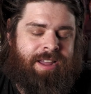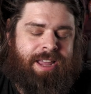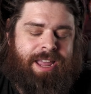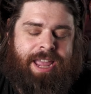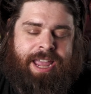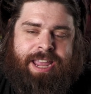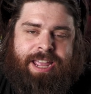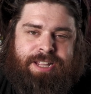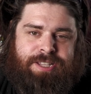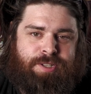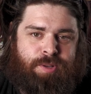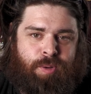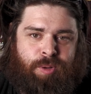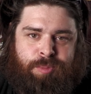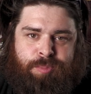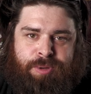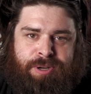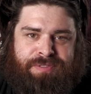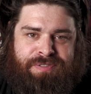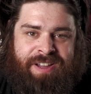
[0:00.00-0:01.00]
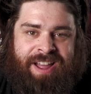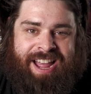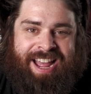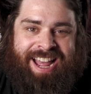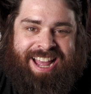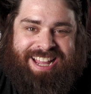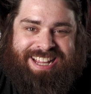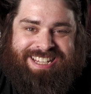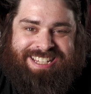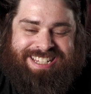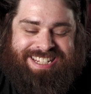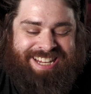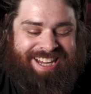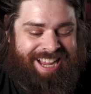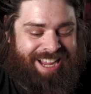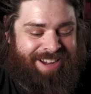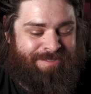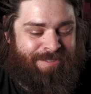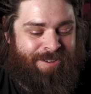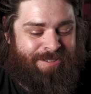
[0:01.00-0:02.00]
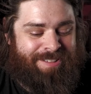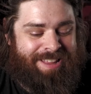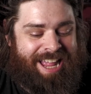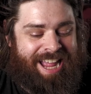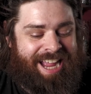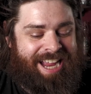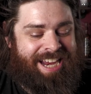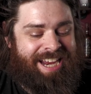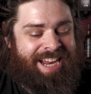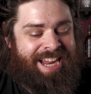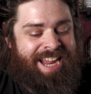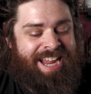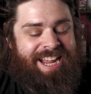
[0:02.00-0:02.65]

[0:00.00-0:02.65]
It gets old pretty fast, I won't lie.